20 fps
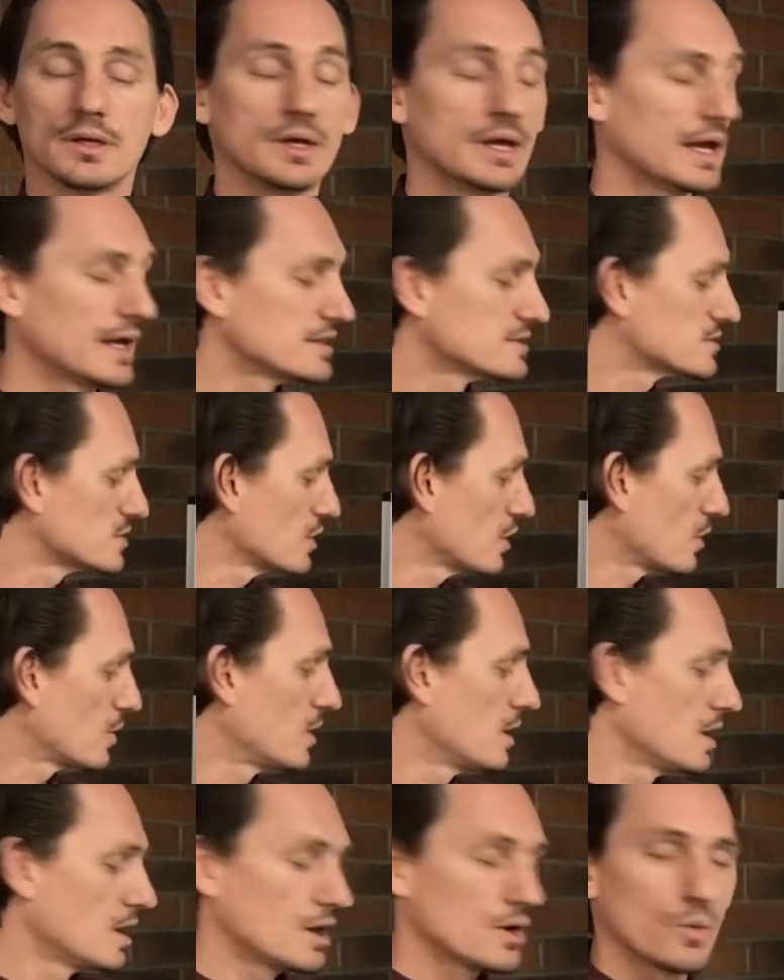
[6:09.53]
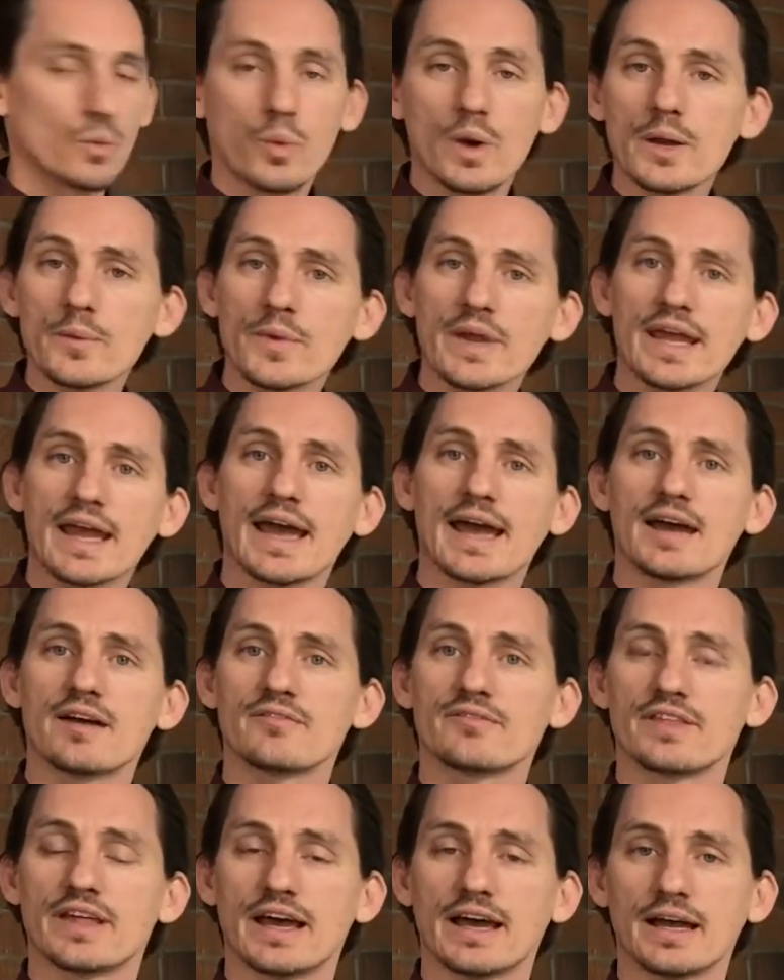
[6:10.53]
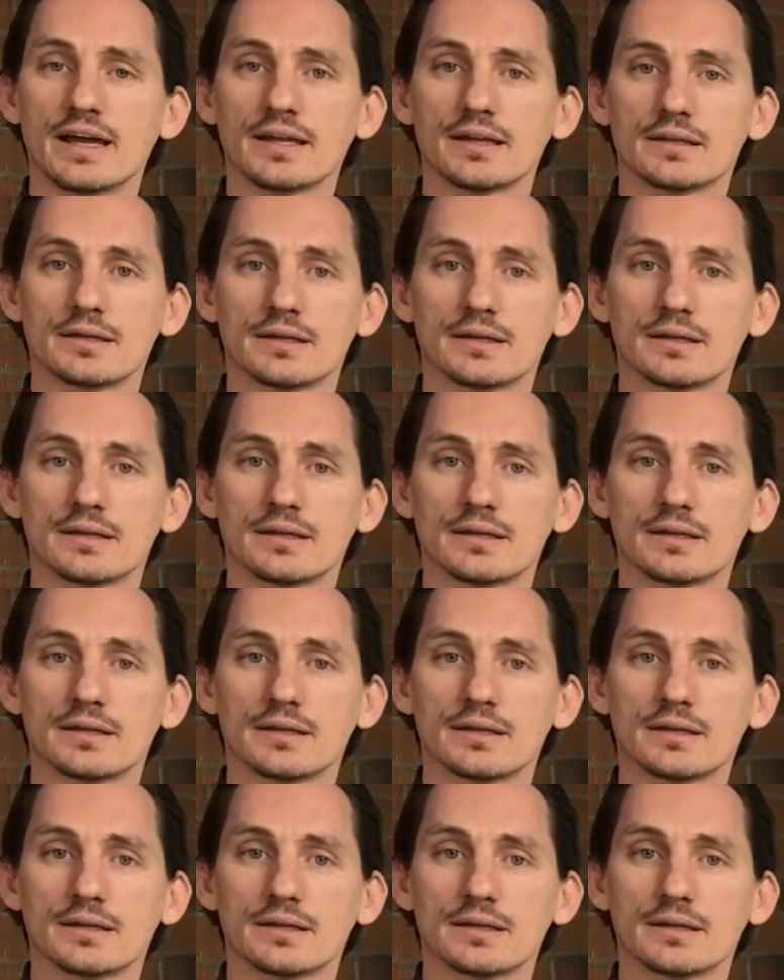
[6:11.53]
And so when we have that,